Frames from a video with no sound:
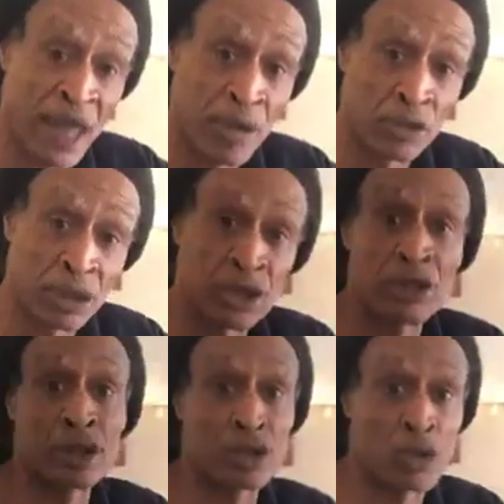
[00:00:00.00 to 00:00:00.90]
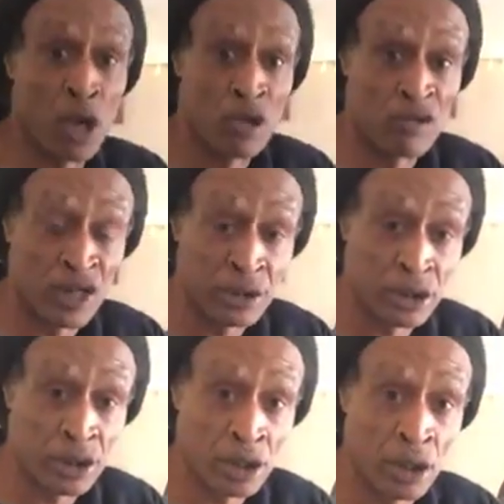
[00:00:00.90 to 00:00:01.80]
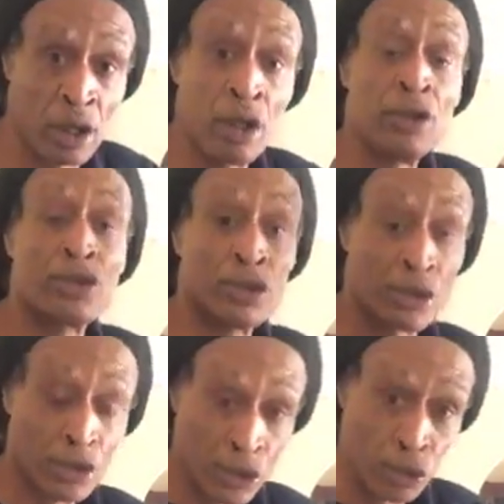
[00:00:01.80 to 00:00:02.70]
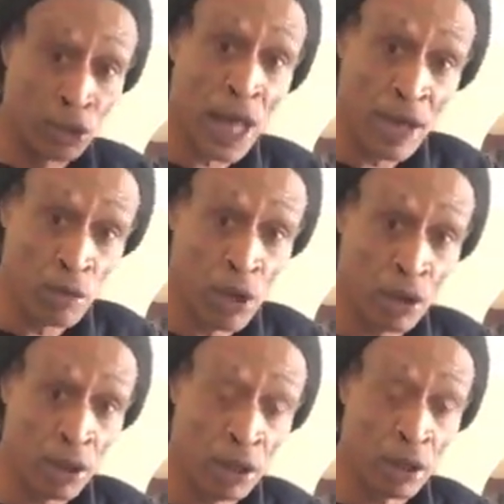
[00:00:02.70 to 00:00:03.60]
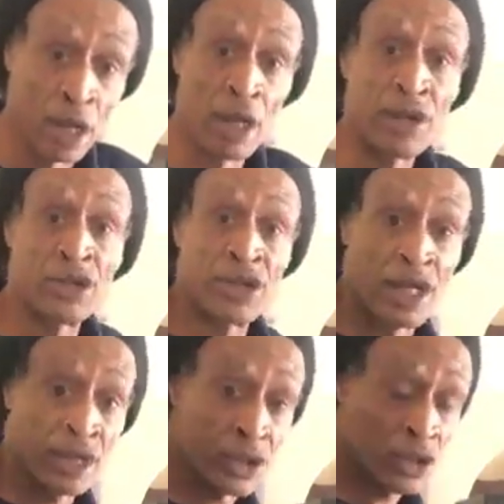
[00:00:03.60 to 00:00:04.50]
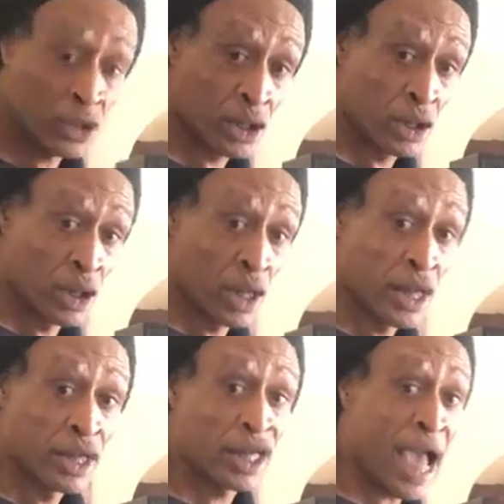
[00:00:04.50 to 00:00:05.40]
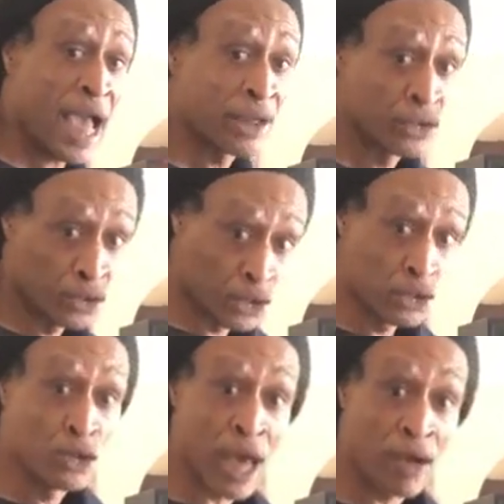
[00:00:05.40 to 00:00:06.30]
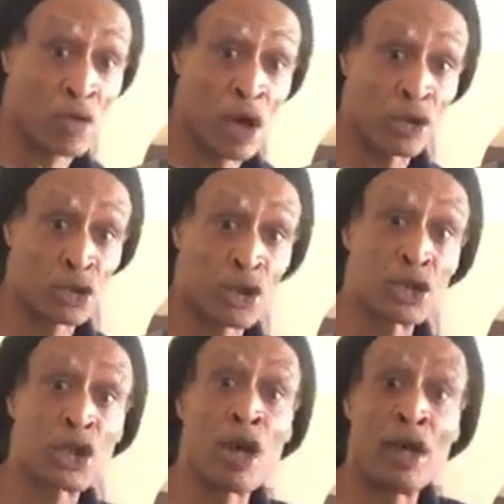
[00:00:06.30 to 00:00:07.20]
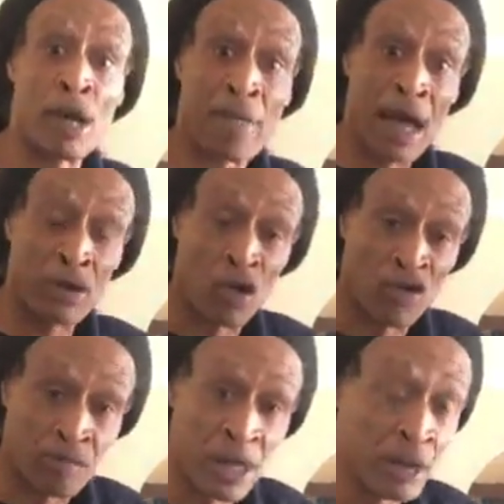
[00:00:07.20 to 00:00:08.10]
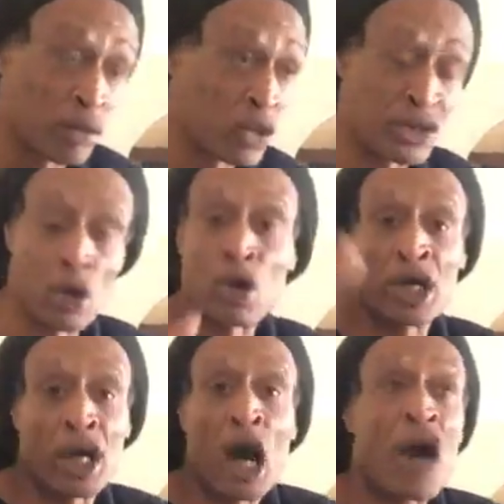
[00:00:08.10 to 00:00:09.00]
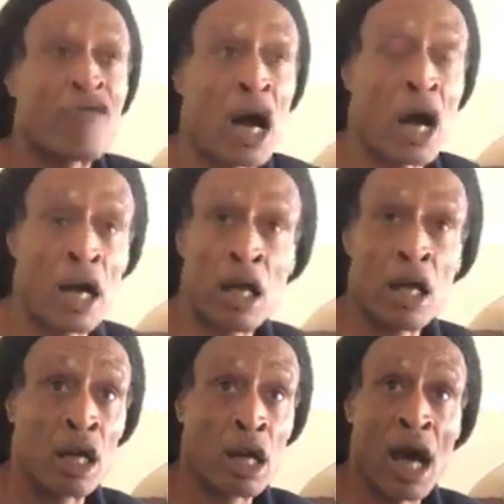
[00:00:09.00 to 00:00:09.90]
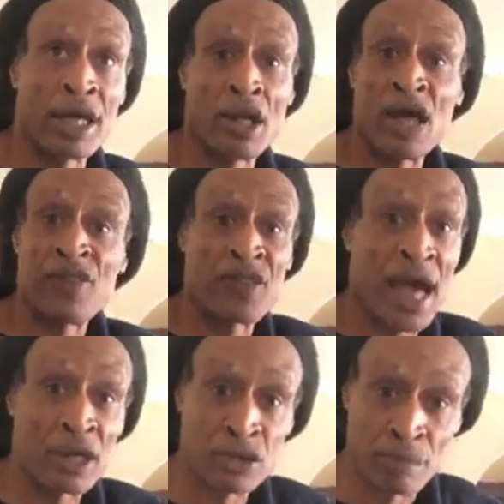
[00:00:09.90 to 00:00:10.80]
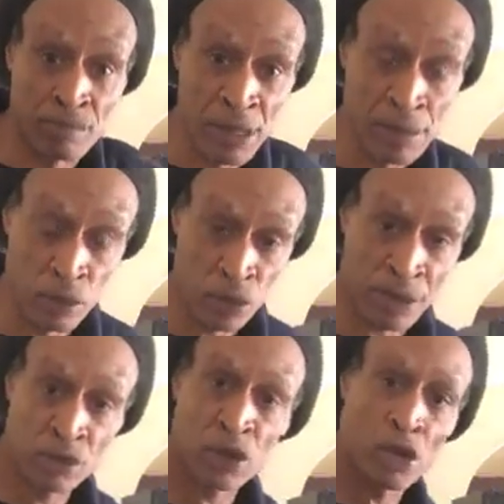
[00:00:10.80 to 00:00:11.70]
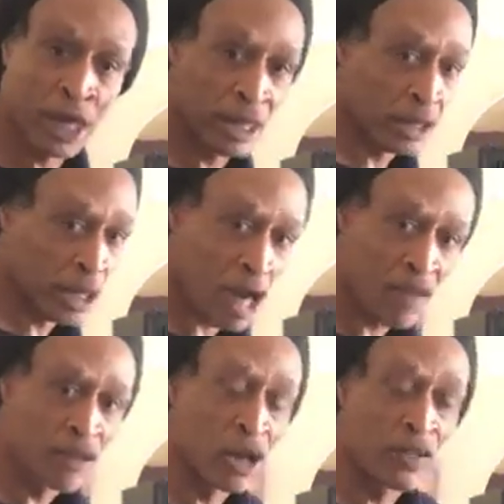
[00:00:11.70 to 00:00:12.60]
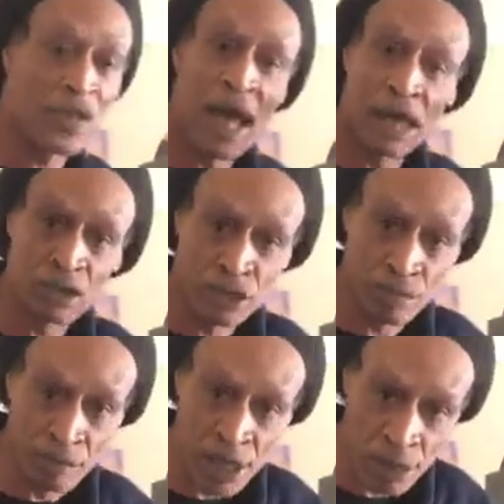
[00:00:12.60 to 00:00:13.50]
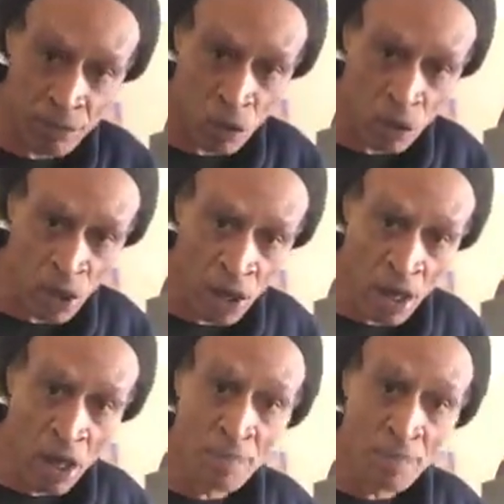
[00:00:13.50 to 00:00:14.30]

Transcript: above that, which is a 12-inch to do that work. This can do that work to a certain amount of people. It's not going to cover like 1,000 people. Them two ain't going to cover 1,000 people.